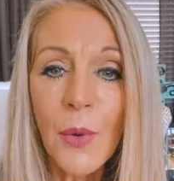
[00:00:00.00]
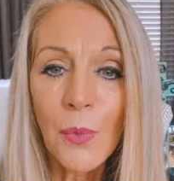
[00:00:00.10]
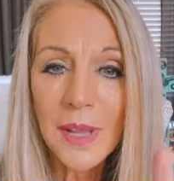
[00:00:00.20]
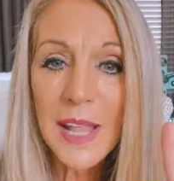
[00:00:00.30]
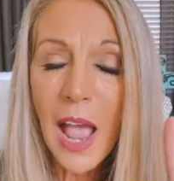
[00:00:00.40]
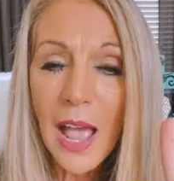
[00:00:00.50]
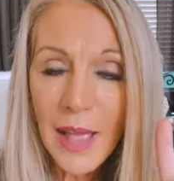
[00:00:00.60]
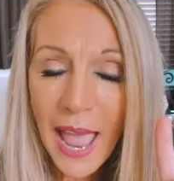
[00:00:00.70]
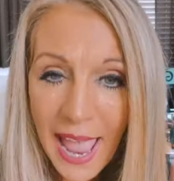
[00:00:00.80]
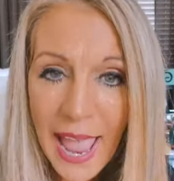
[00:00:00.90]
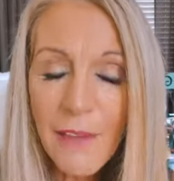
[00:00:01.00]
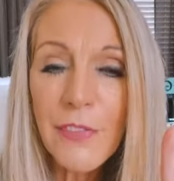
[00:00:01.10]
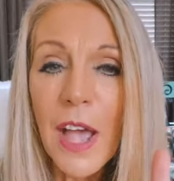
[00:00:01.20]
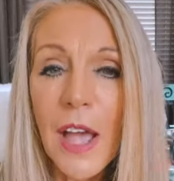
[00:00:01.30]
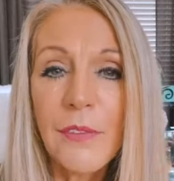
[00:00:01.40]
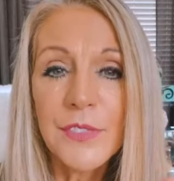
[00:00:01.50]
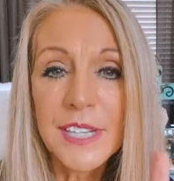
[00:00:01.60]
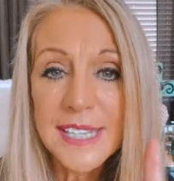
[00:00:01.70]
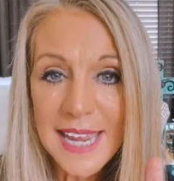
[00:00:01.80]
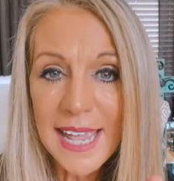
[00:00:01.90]
when half of
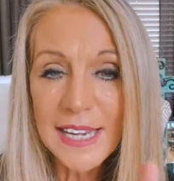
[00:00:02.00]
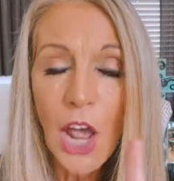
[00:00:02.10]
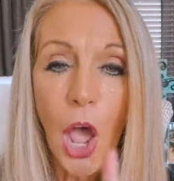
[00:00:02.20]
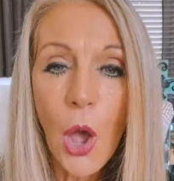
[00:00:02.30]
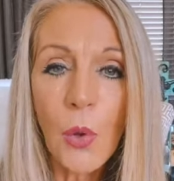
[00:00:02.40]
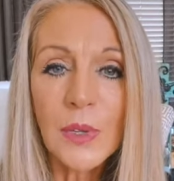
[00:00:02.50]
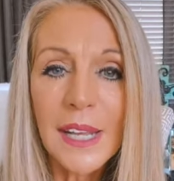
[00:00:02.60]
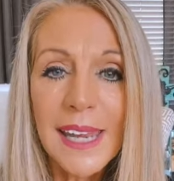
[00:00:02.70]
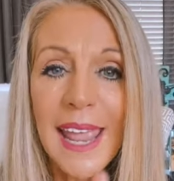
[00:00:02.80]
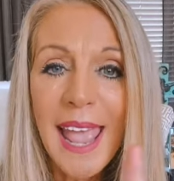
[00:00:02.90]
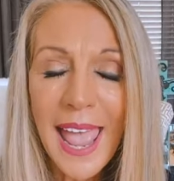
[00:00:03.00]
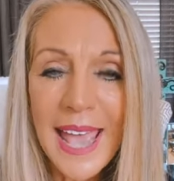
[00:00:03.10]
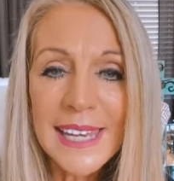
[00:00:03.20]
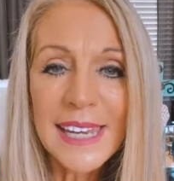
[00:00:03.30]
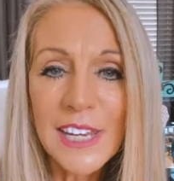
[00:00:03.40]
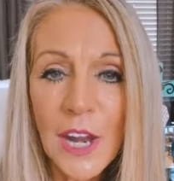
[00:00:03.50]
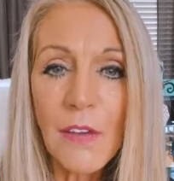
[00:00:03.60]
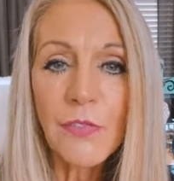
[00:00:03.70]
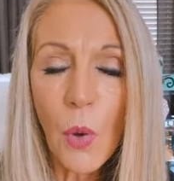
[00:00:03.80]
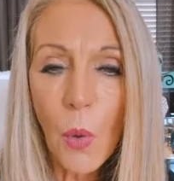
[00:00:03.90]
the 10 only had
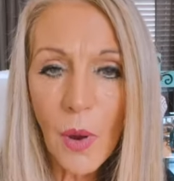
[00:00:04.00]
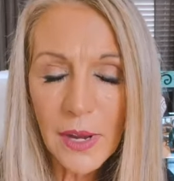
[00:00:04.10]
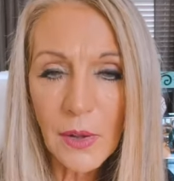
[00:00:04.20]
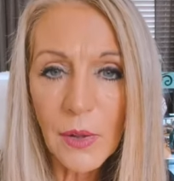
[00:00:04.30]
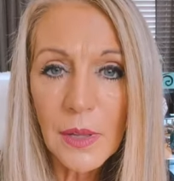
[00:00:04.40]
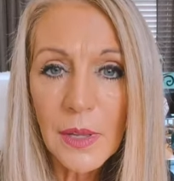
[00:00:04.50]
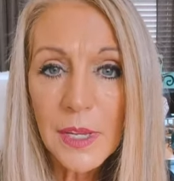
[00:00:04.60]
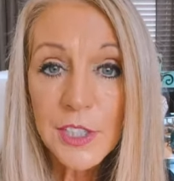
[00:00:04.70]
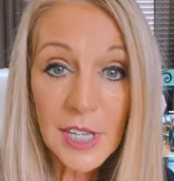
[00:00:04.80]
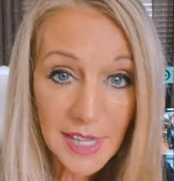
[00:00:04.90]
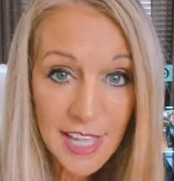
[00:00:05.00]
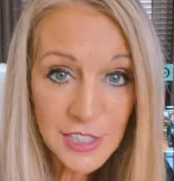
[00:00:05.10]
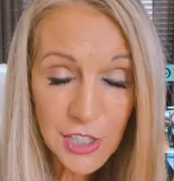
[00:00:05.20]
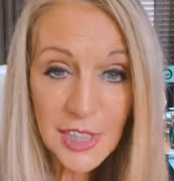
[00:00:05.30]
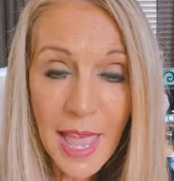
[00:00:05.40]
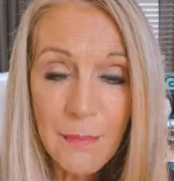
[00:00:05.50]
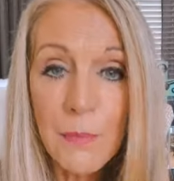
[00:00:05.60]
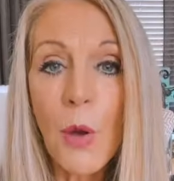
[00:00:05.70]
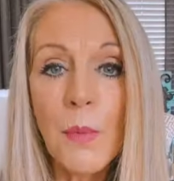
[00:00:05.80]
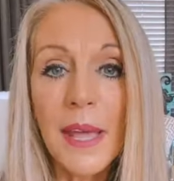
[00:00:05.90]
enough oil to last to that
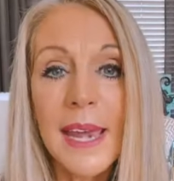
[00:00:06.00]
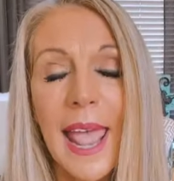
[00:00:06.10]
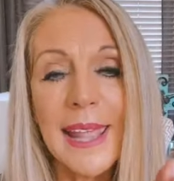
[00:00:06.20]
moment,